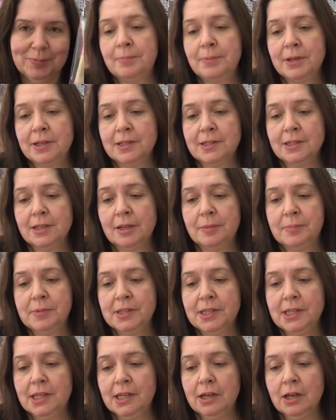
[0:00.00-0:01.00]
Picked up
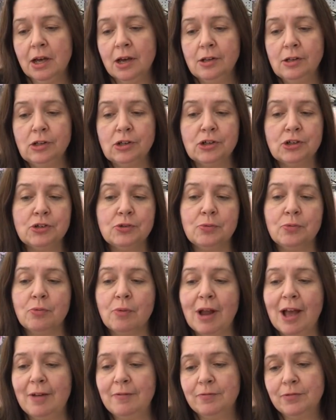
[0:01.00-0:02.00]
the colored
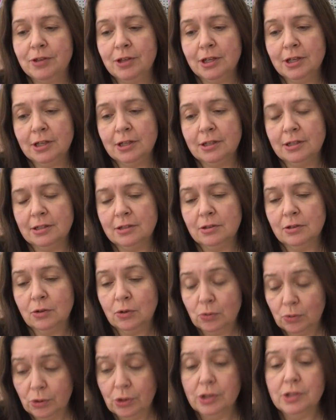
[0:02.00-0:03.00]
raffia
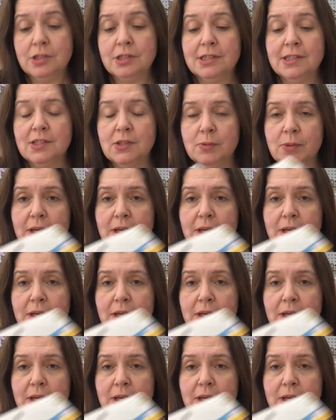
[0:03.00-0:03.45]
cords as